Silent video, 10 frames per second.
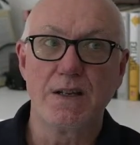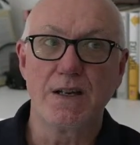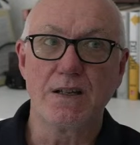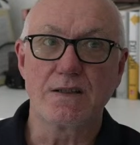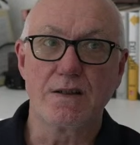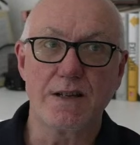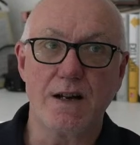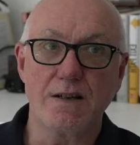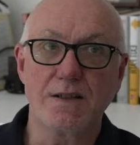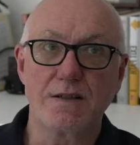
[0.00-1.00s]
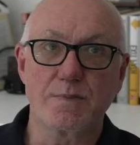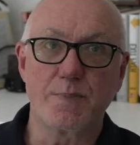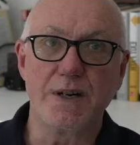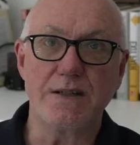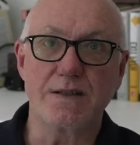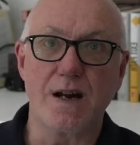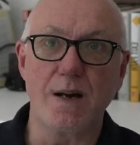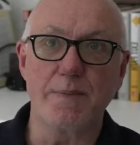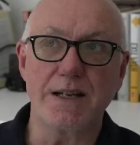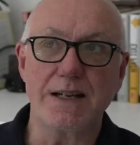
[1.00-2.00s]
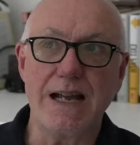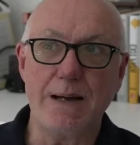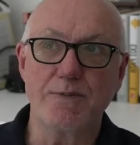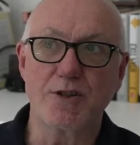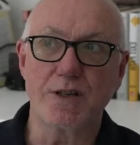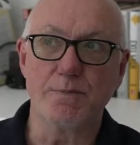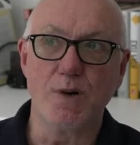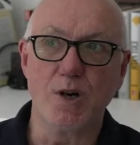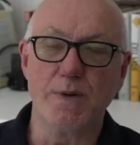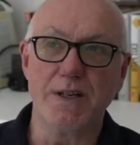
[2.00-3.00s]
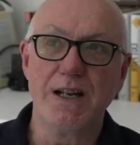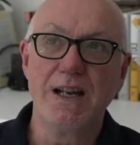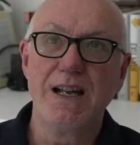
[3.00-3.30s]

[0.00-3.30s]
And so the article is pretty timely in capturing a moment.